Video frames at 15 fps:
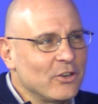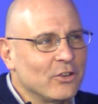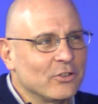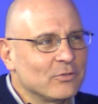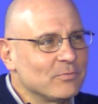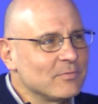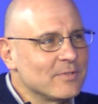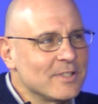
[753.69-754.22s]
you
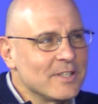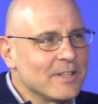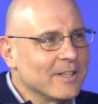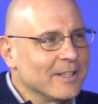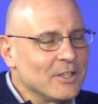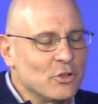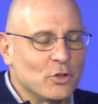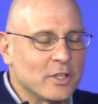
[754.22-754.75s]
know,
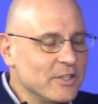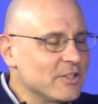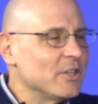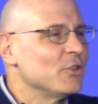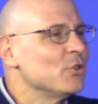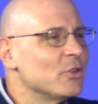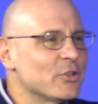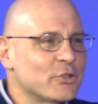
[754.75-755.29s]
uh, you
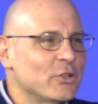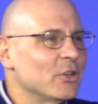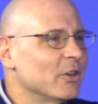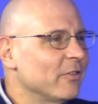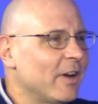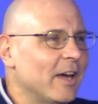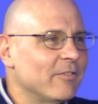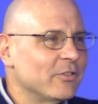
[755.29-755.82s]
continue to
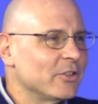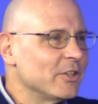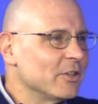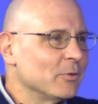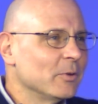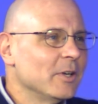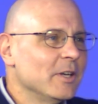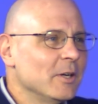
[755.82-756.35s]
serve after
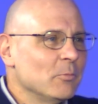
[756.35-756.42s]
you